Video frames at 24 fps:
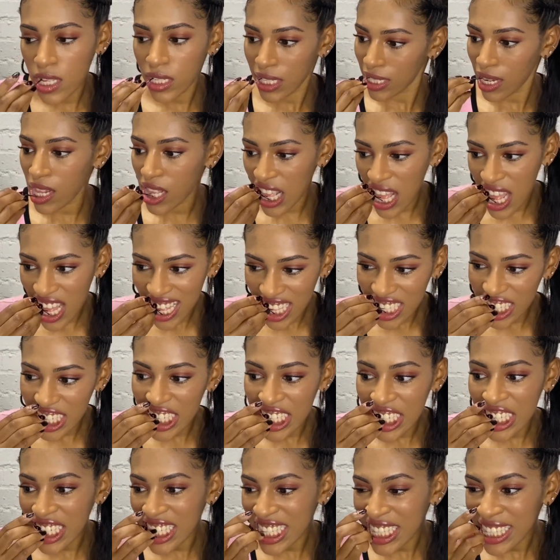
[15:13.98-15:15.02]
that
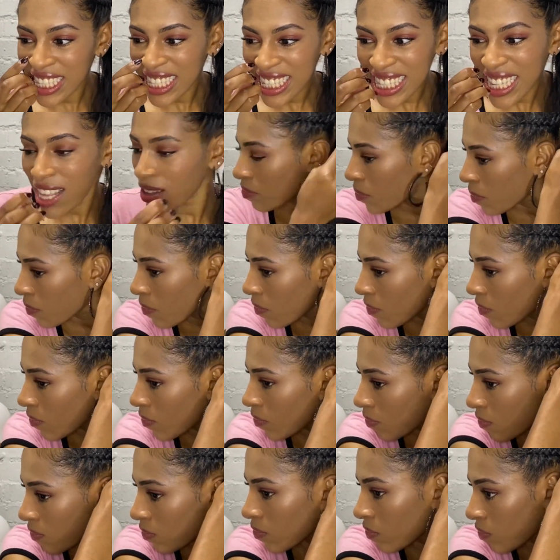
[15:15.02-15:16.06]
it's supposed to do with the
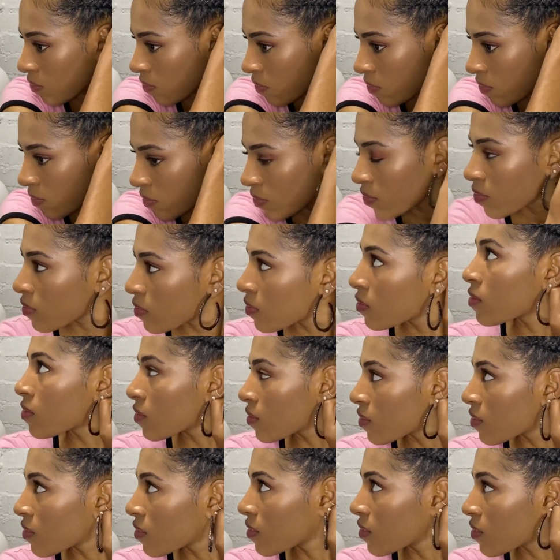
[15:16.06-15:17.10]
bobby pins and without the
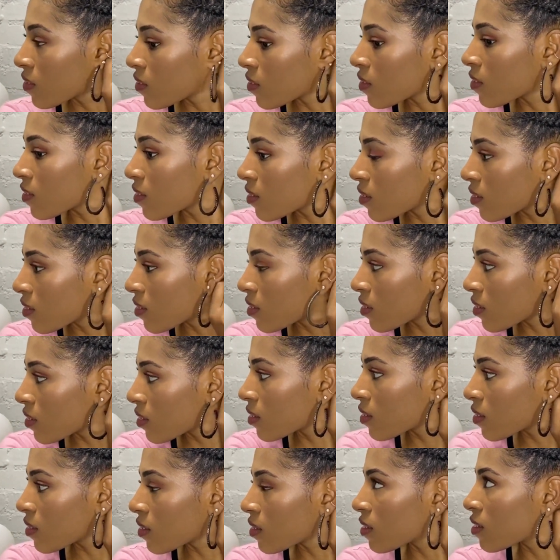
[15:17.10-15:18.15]
bobby pins, but to
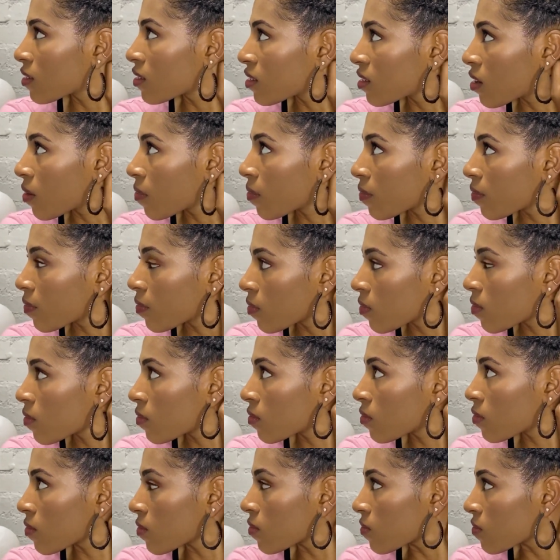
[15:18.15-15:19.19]
have it more
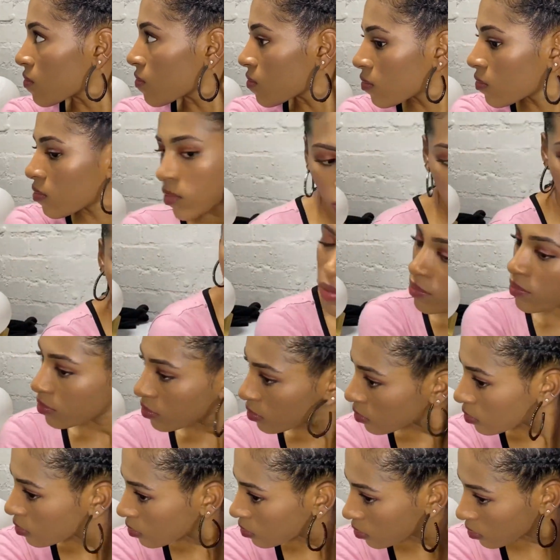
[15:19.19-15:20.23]
secure, I'd
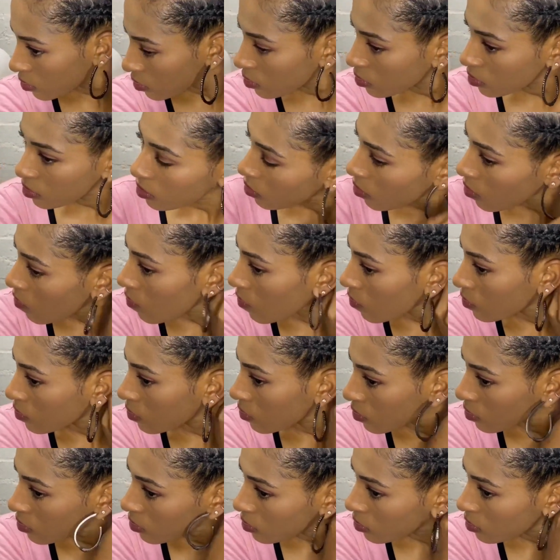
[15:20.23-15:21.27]
recommend you use the bobby
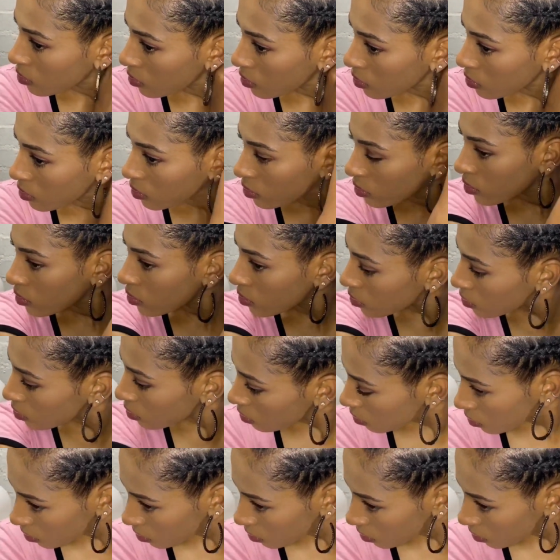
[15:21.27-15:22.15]
pins. But